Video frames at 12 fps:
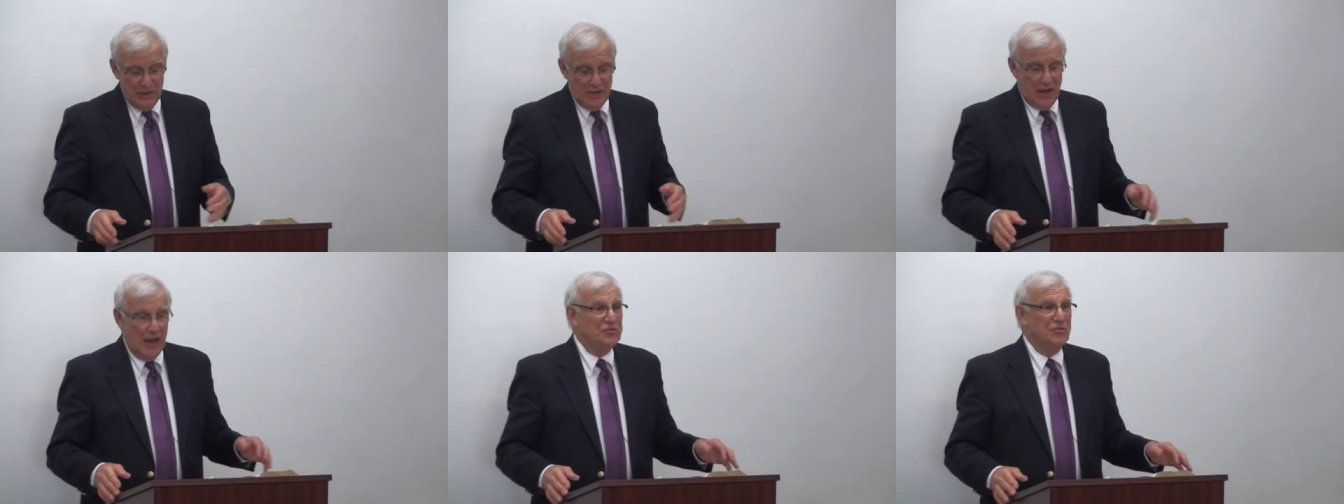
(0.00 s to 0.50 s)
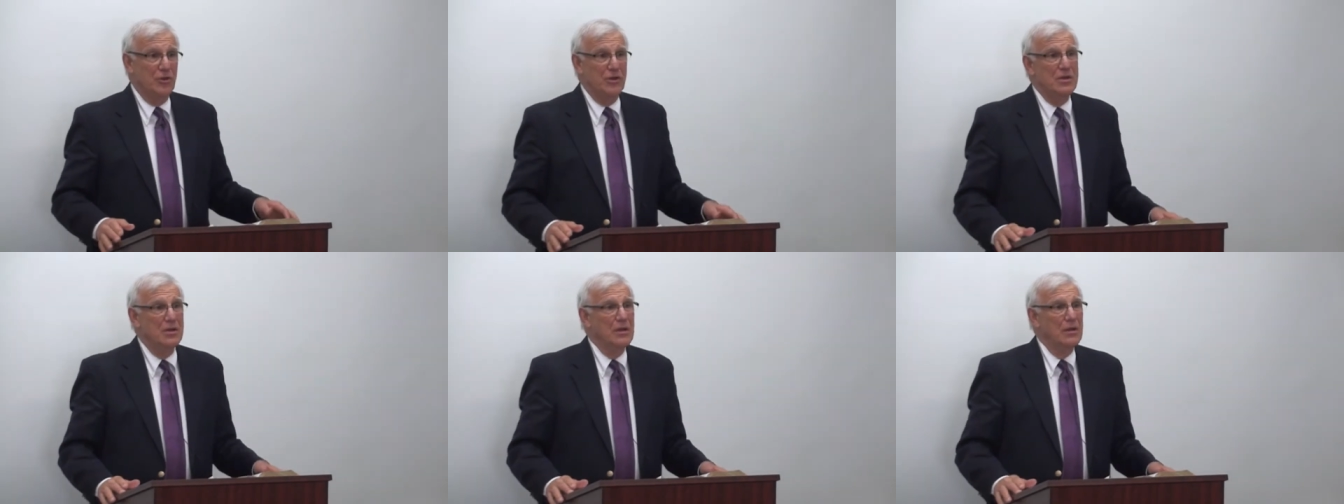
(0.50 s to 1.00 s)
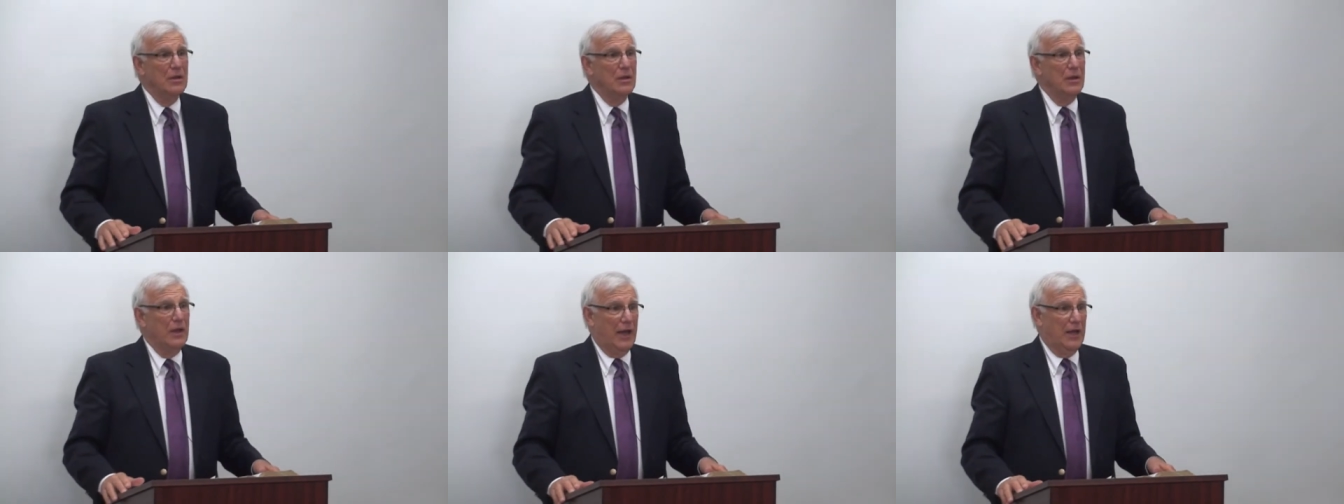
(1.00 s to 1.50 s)
He actually
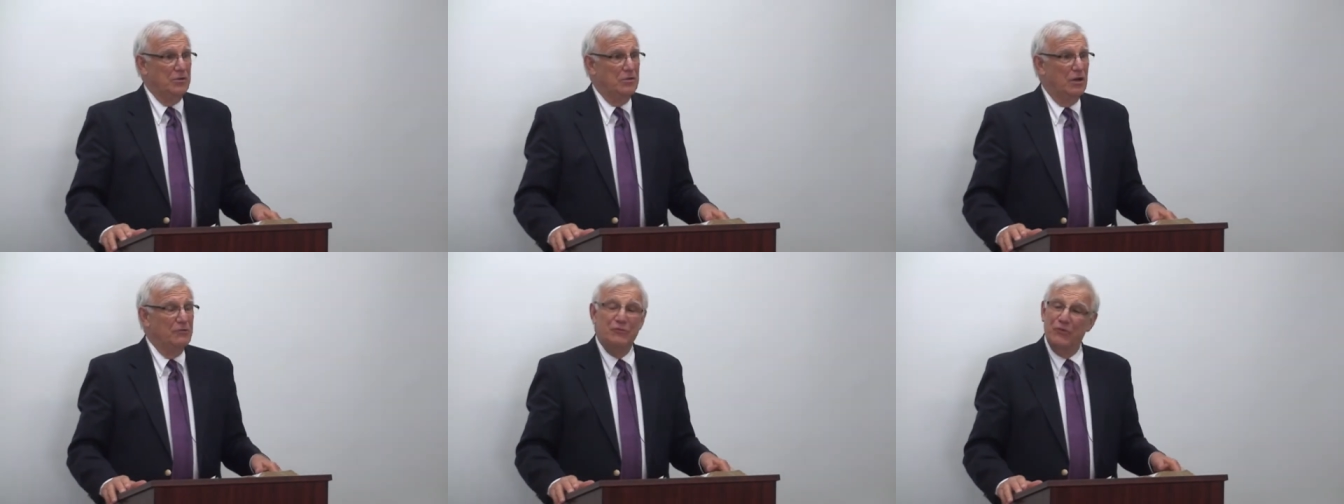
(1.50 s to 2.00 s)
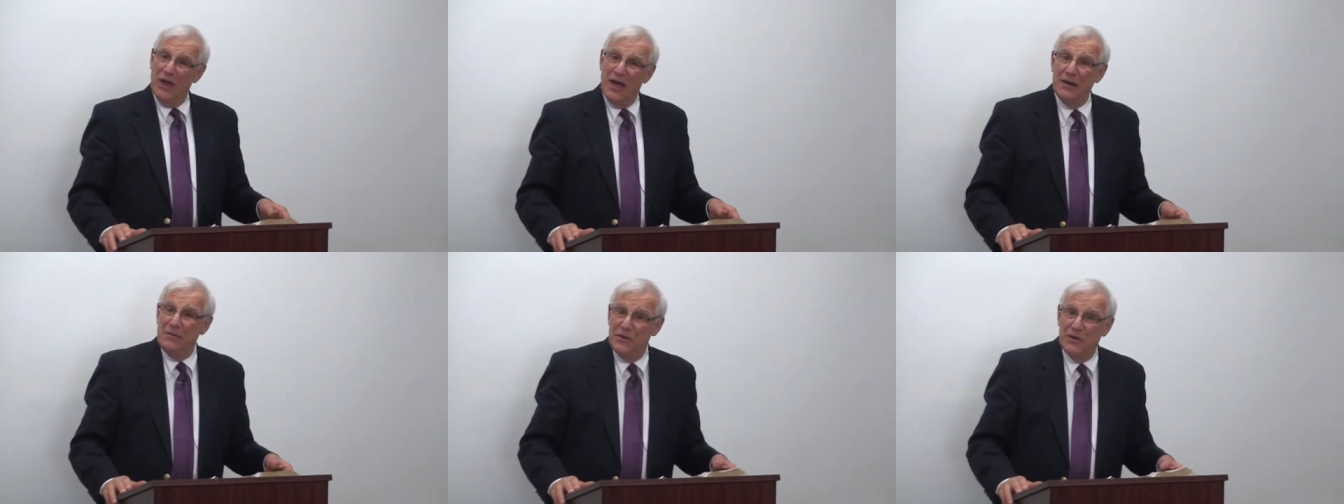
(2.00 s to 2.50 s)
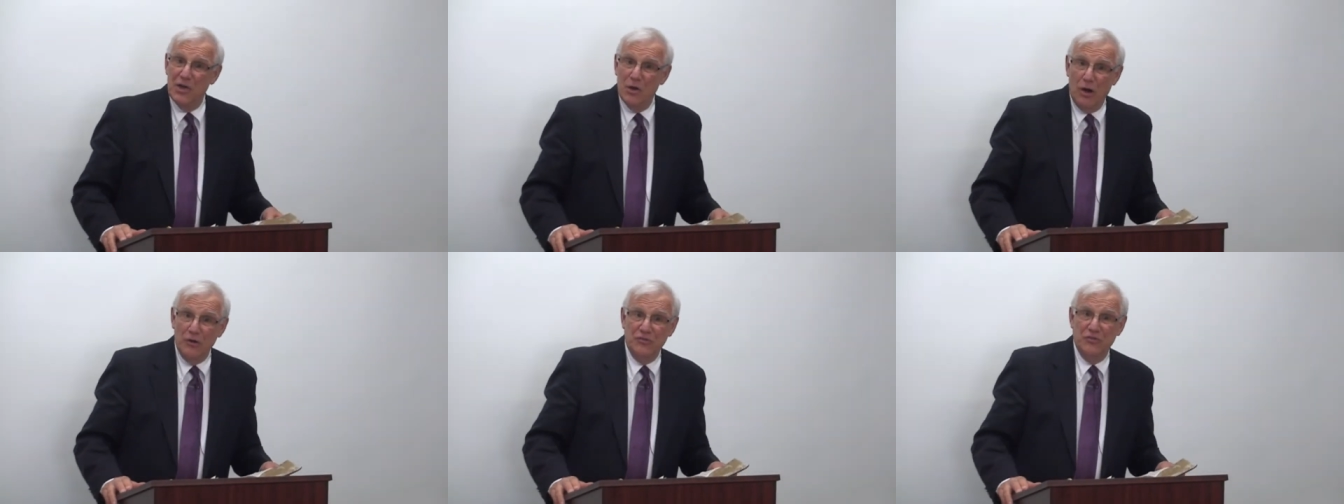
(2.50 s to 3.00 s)
had uh, fled the
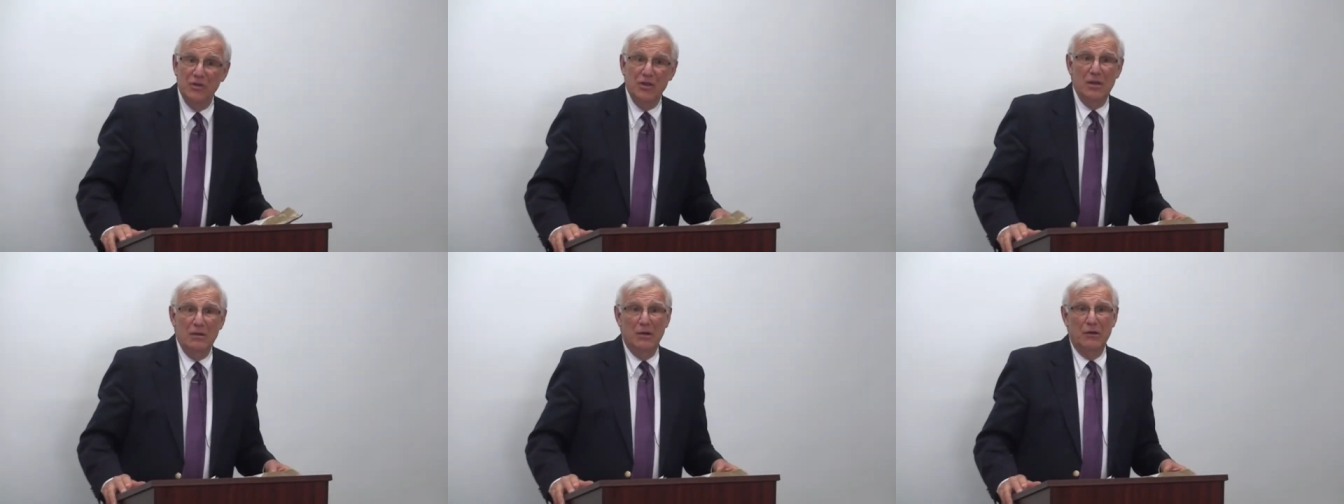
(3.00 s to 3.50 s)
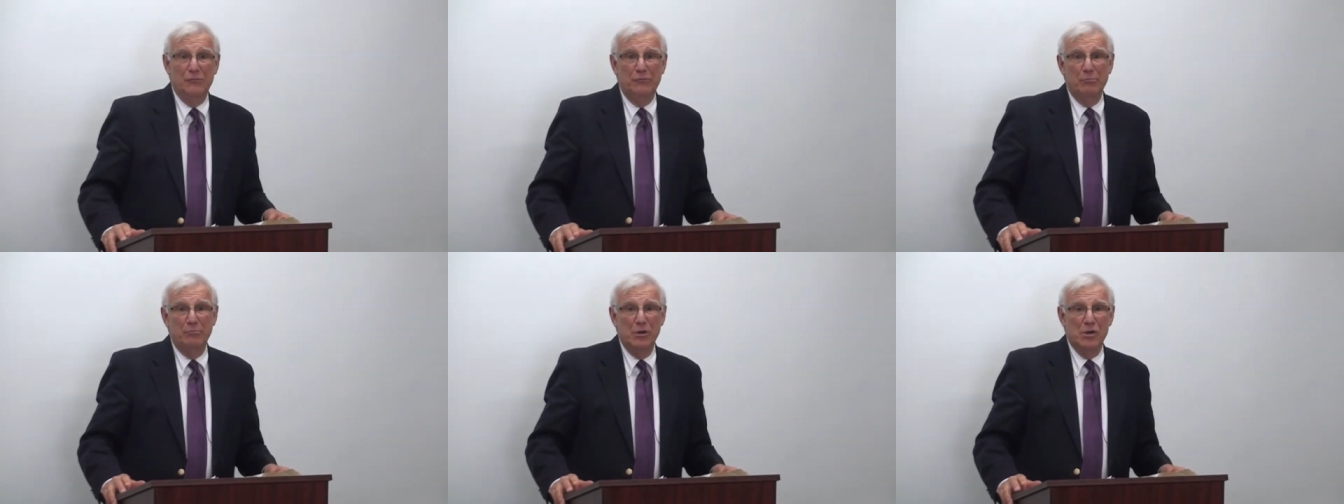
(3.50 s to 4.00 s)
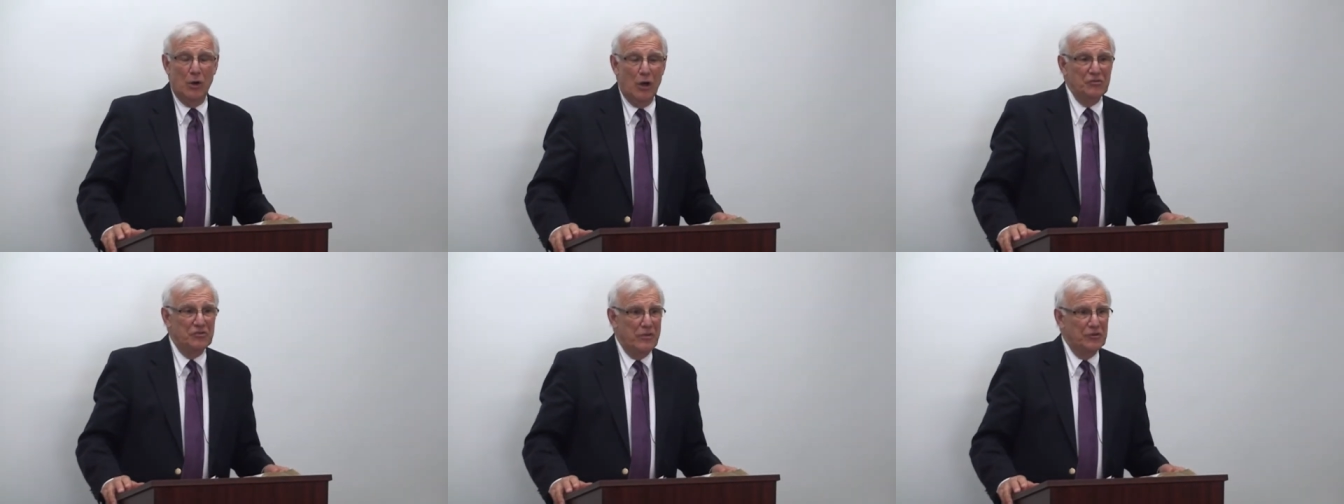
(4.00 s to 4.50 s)
DRC of,
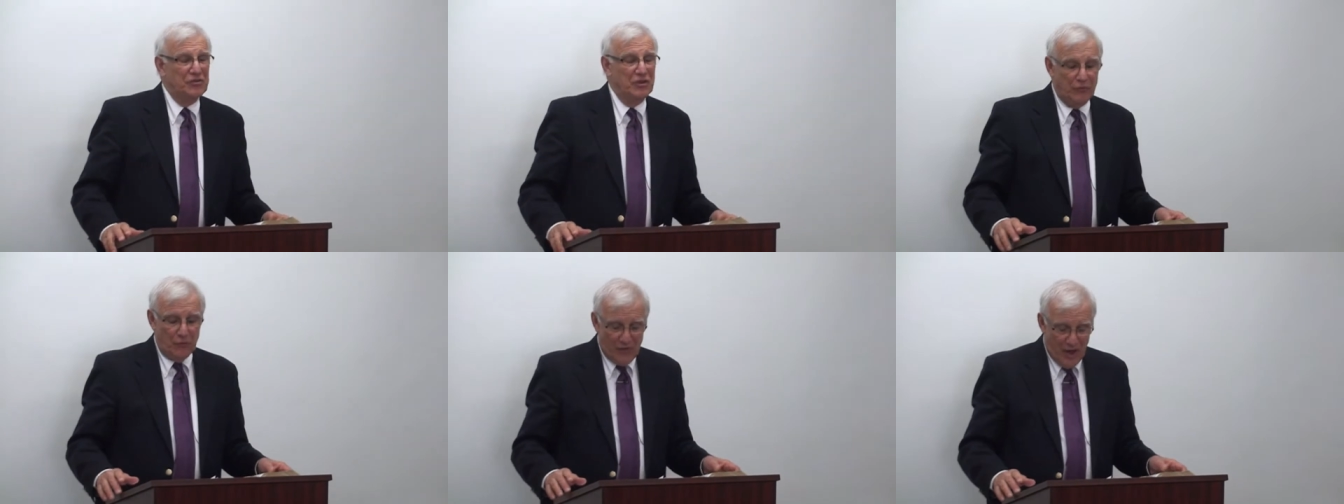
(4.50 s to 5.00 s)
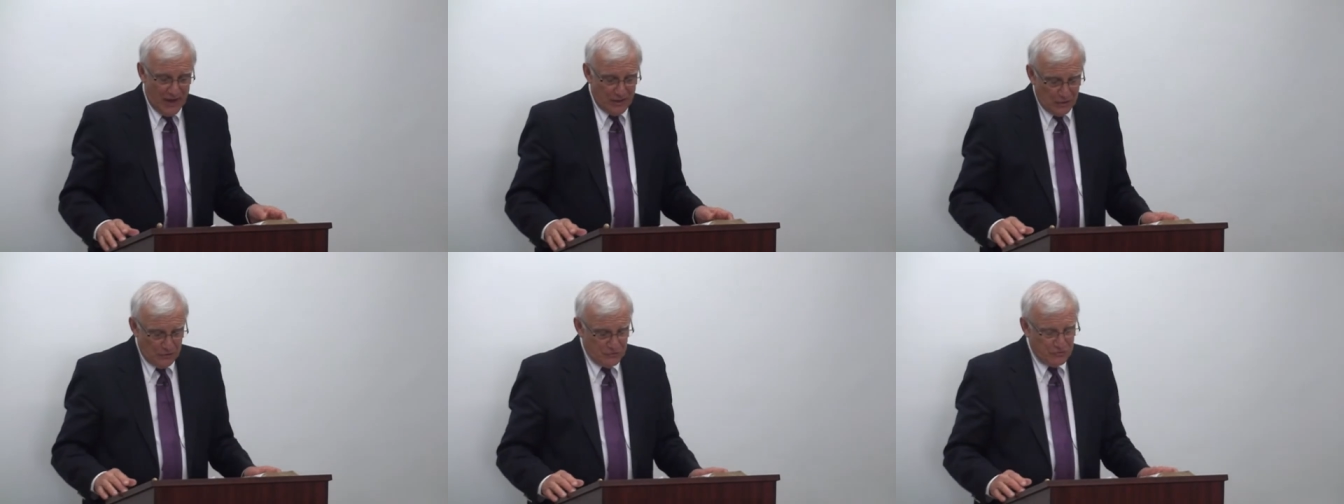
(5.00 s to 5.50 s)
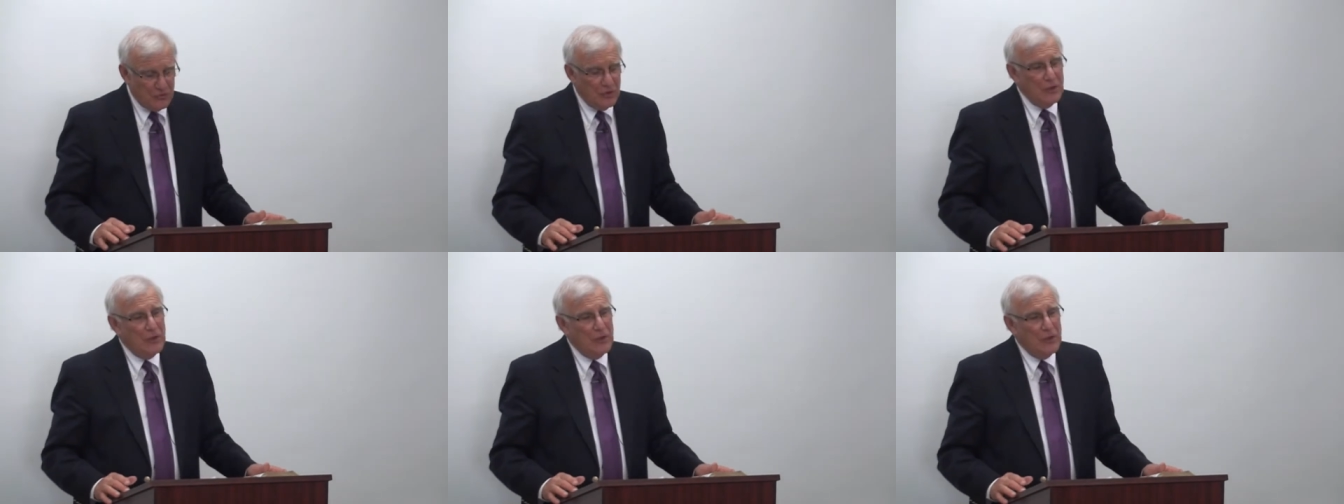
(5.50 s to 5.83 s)
because of the civil violence,